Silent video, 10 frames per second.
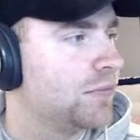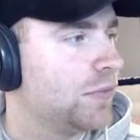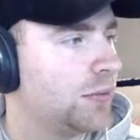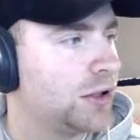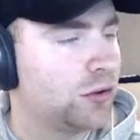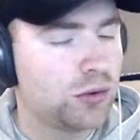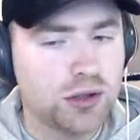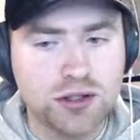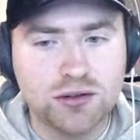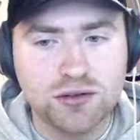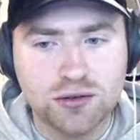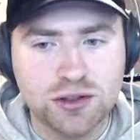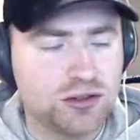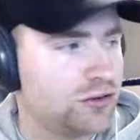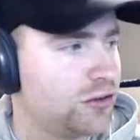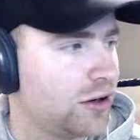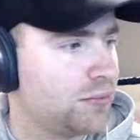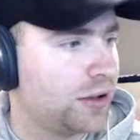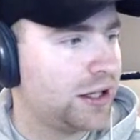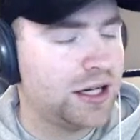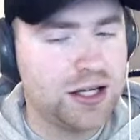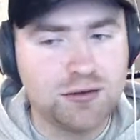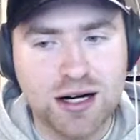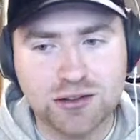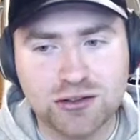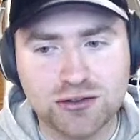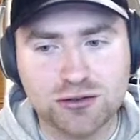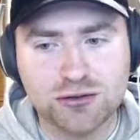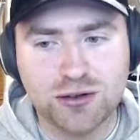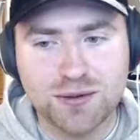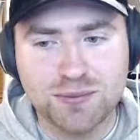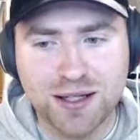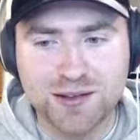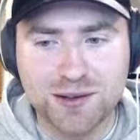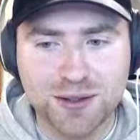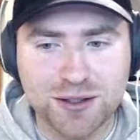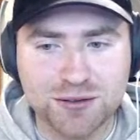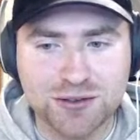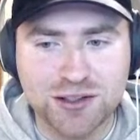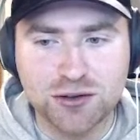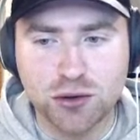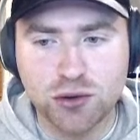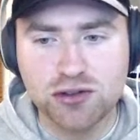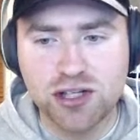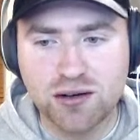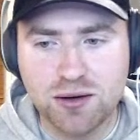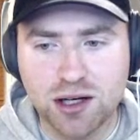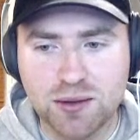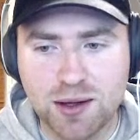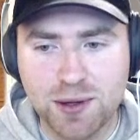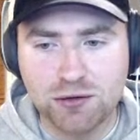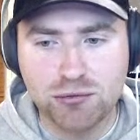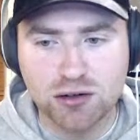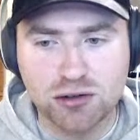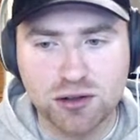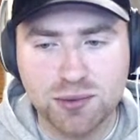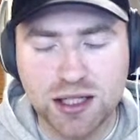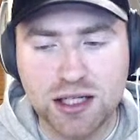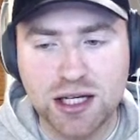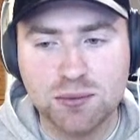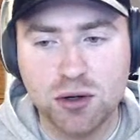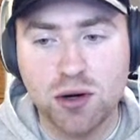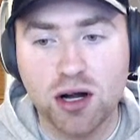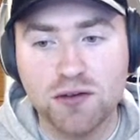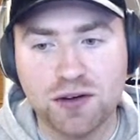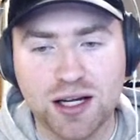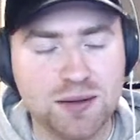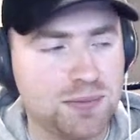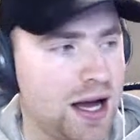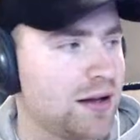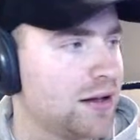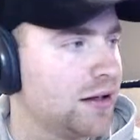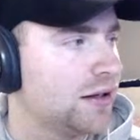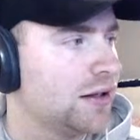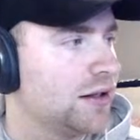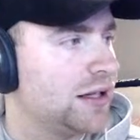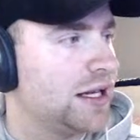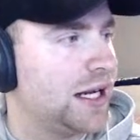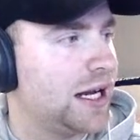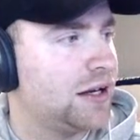Gawn and you just don't bring in any rucks to try and make someone else. Is Gawn Cherry going to be the best ruck jury by the end of the year? Well, hopefully, but then again, if